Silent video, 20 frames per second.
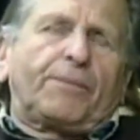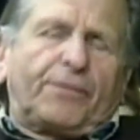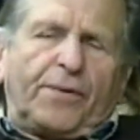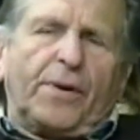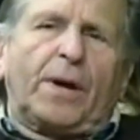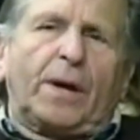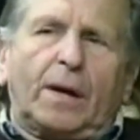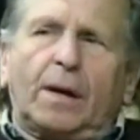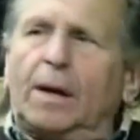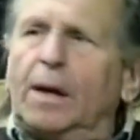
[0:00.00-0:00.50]

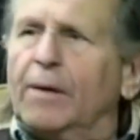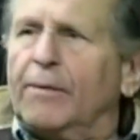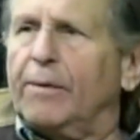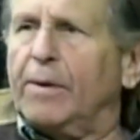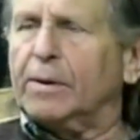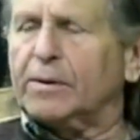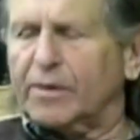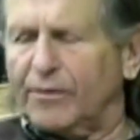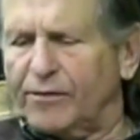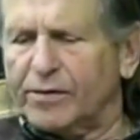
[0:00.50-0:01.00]
thing
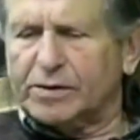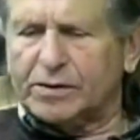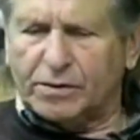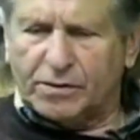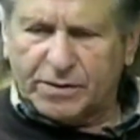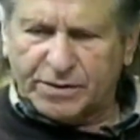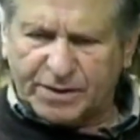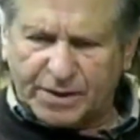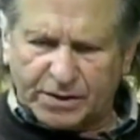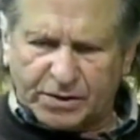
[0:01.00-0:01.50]
to visit
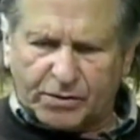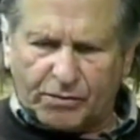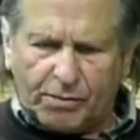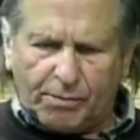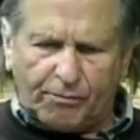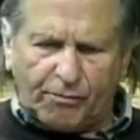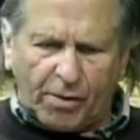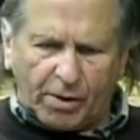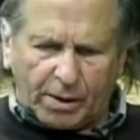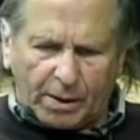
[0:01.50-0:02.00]
her sister
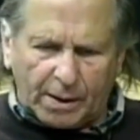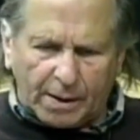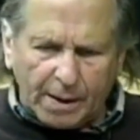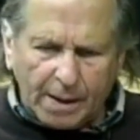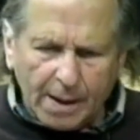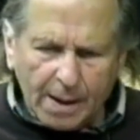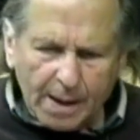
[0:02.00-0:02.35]
in Brooklyn.